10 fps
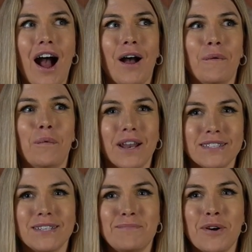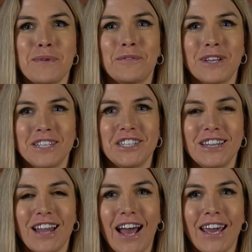uh, what is the Mormon
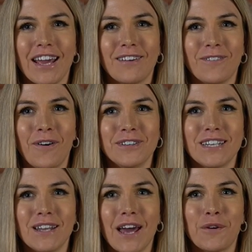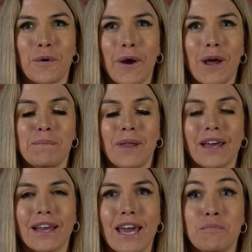religion like? What was it like growing up
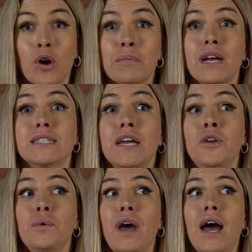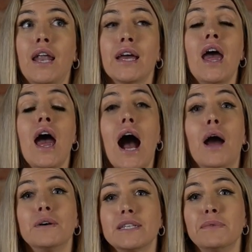like a gay Mormon? Because I knew that like
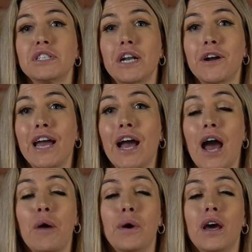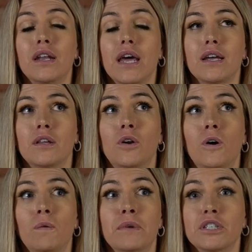I was a missionary. I, I, went on like
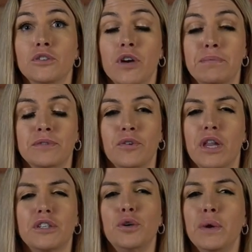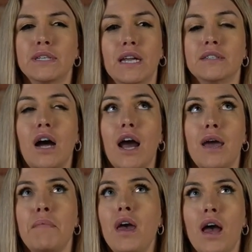little mission trips for like two weeks at a
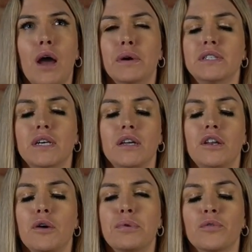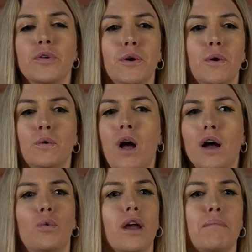time. I went to you know Peru,
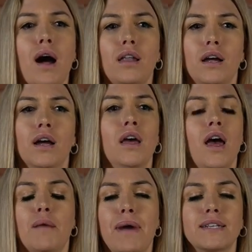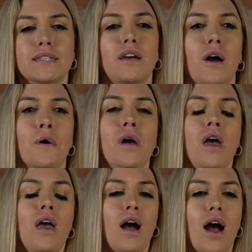uh, Guatemala, Mexico.
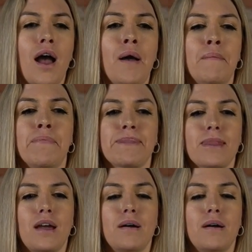Um,